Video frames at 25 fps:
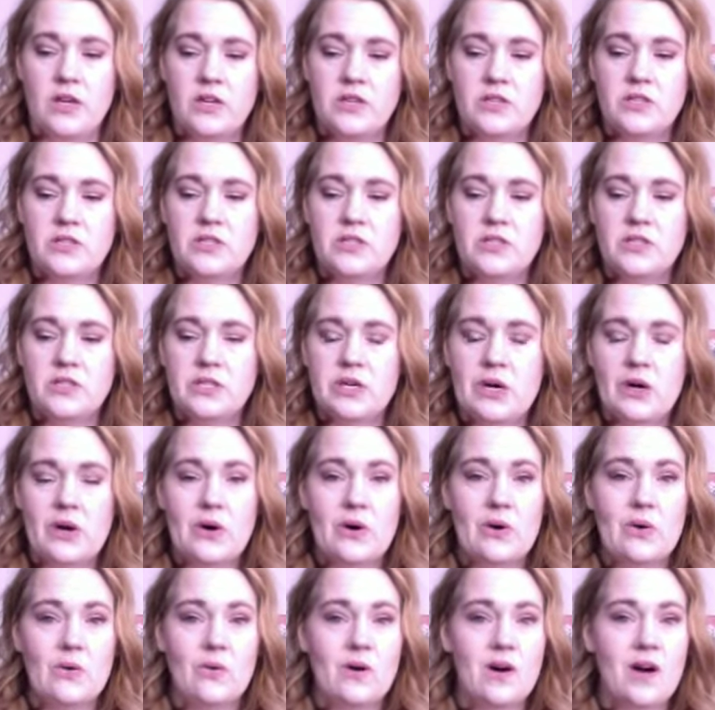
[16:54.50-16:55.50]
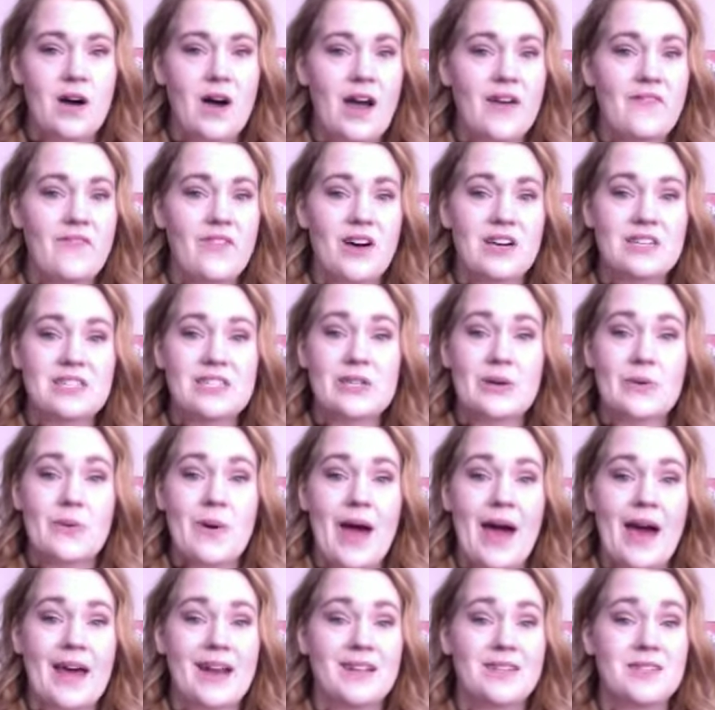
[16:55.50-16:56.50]
So I've also
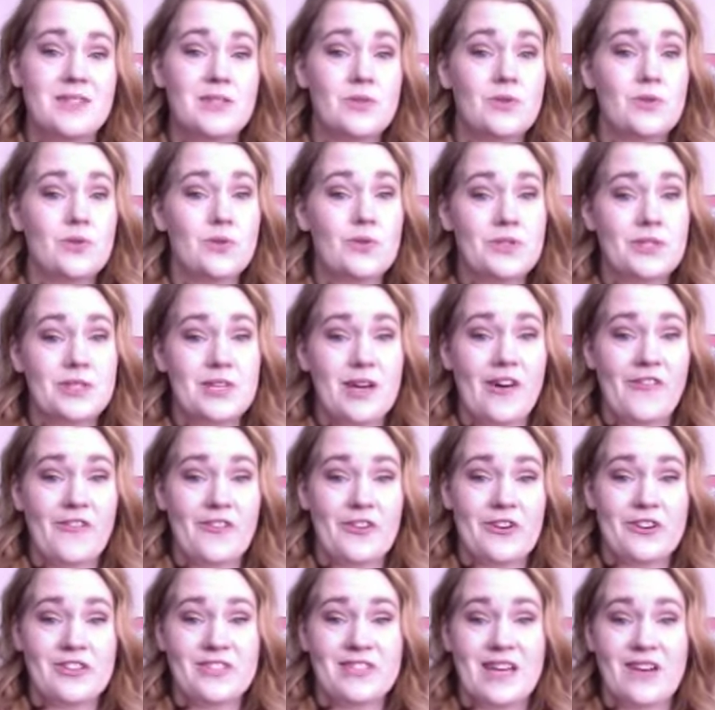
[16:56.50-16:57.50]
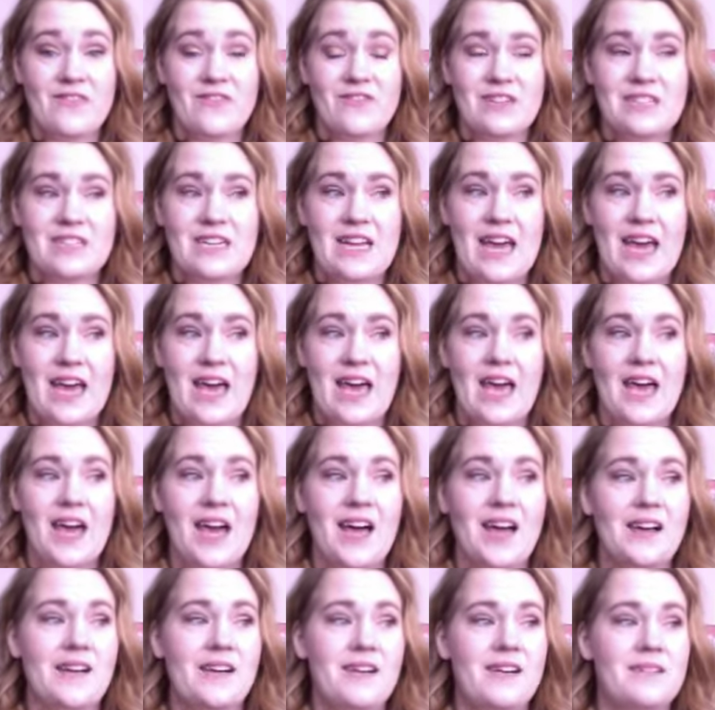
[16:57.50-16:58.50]
added stool softeners every day
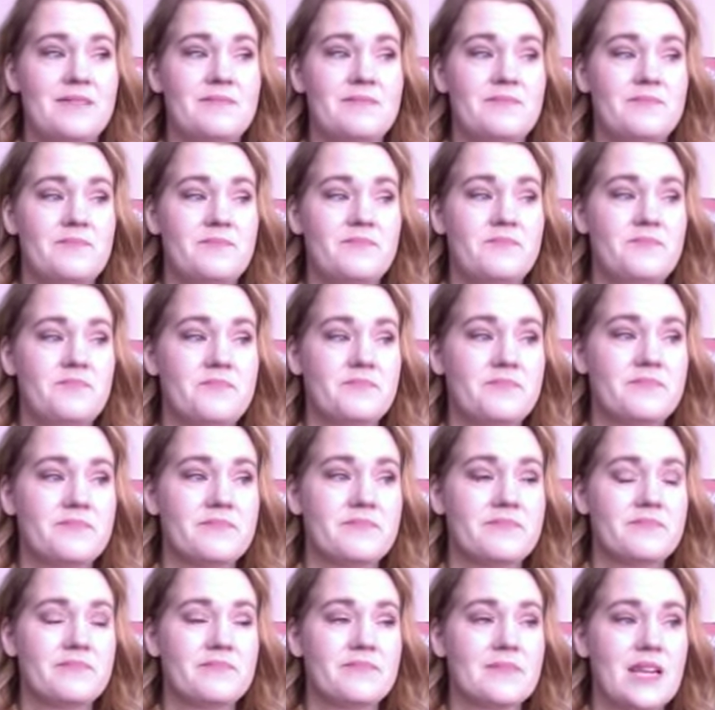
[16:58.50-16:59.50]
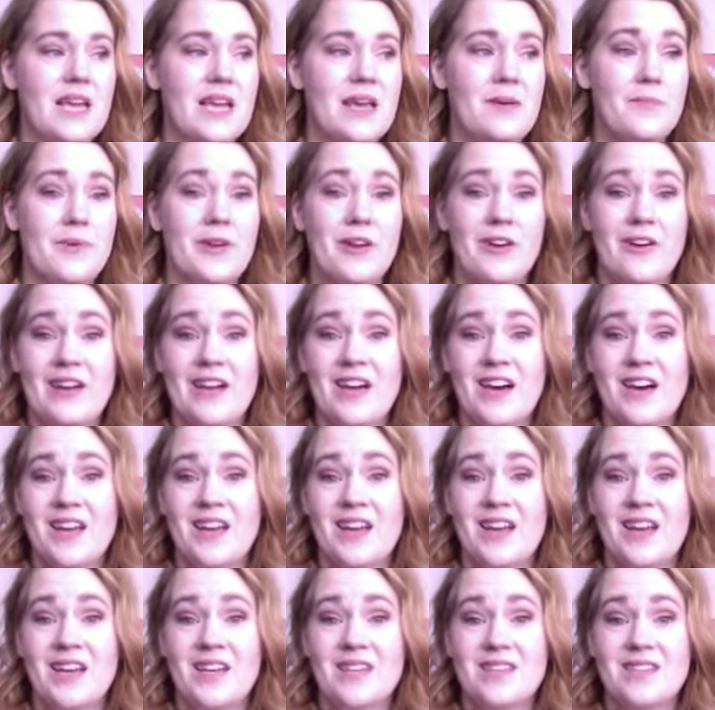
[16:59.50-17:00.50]
and
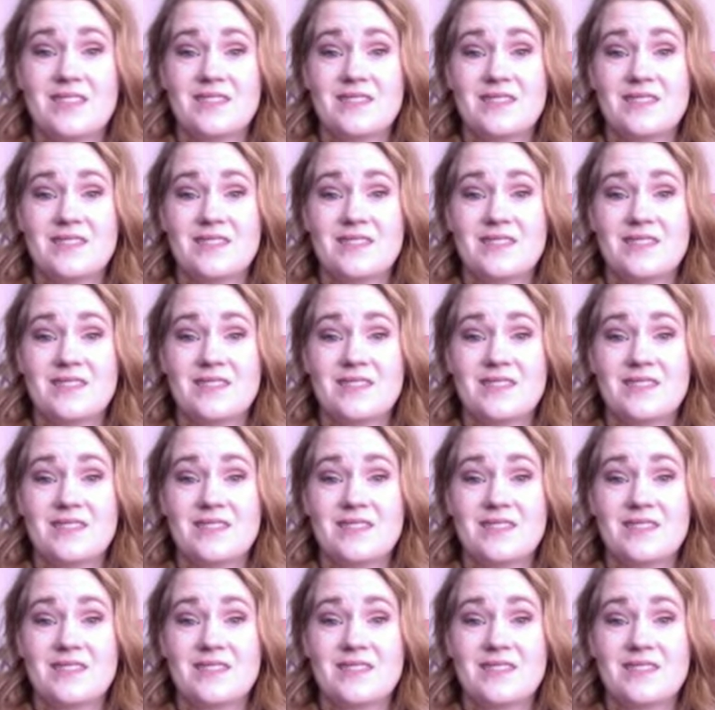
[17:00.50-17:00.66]
periodic.